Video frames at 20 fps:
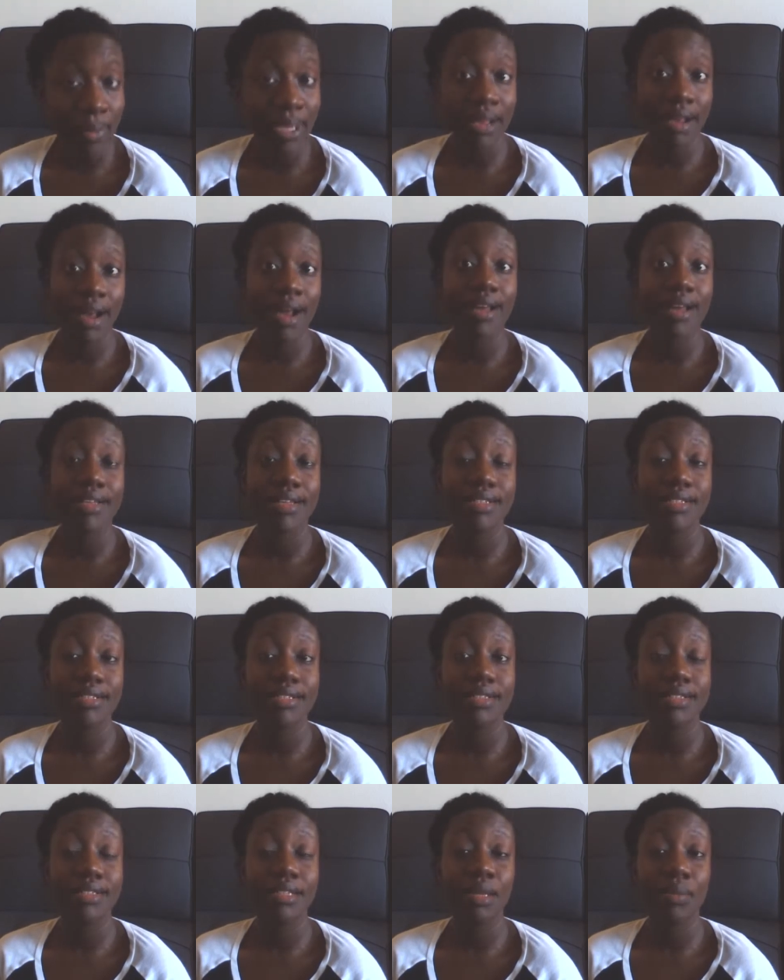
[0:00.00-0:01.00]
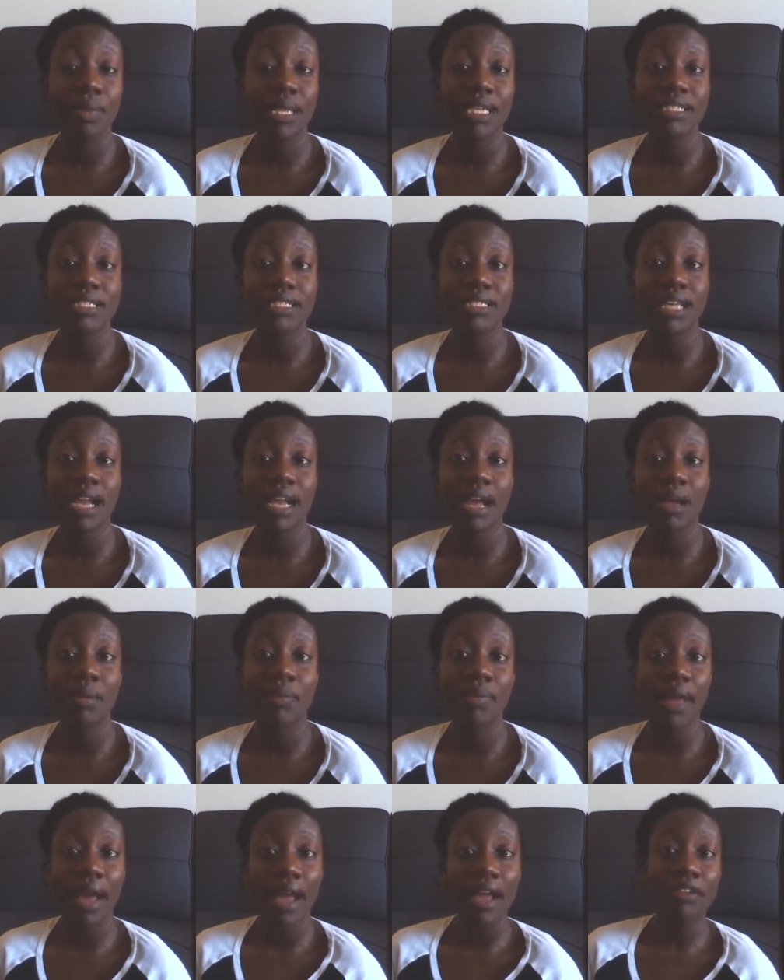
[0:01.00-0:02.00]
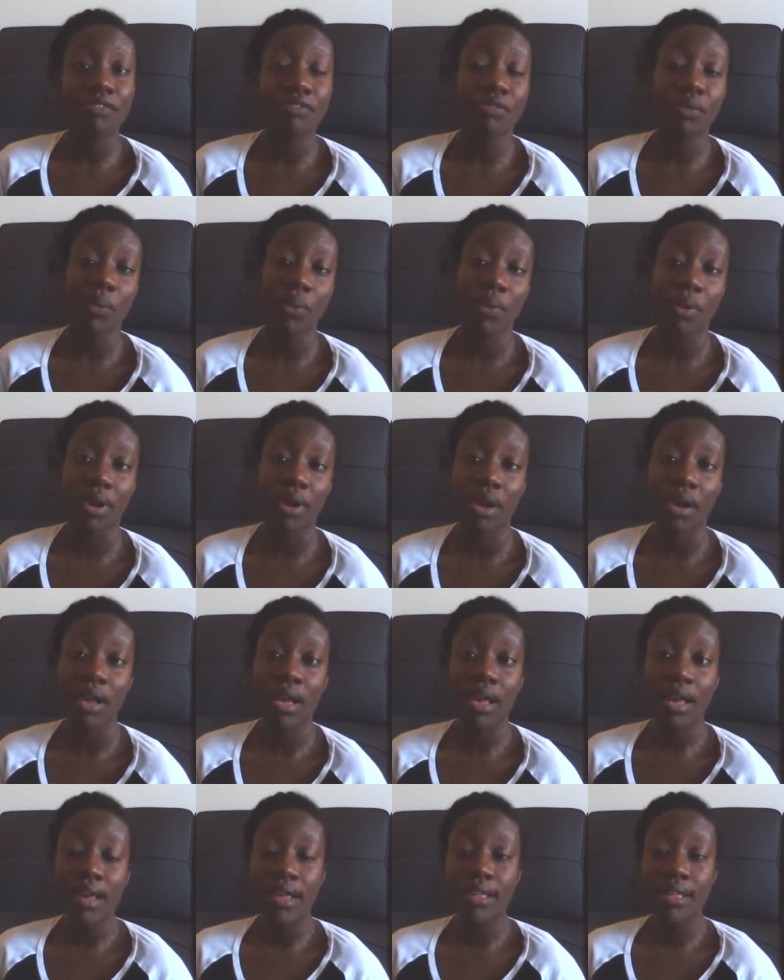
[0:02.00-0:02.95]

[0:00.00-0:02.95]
because the places that I applied for,